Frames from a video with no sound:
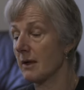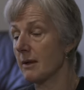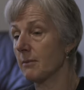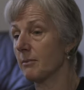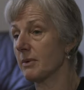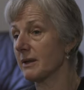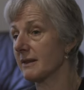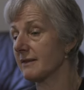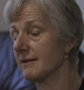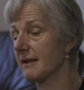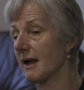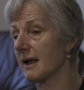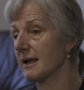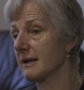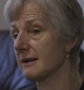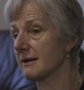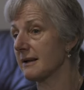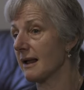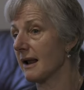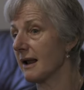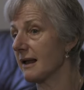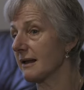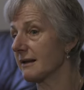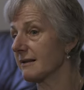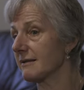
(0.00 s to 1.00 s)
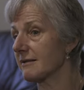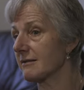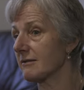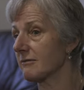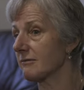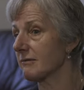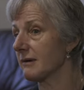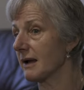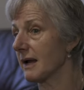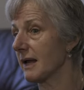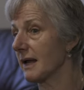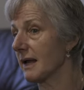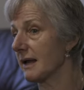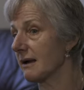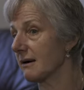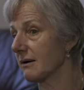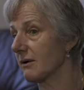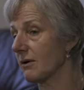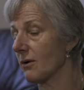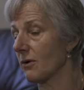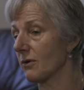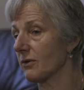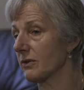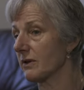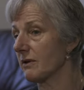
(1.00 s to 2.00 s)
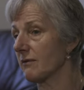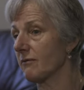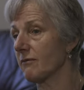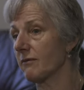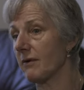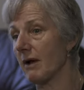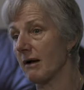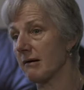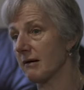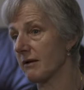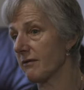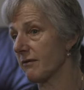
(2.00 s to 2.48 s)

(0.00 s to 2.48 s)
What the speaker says: but psychedelics really are causing very,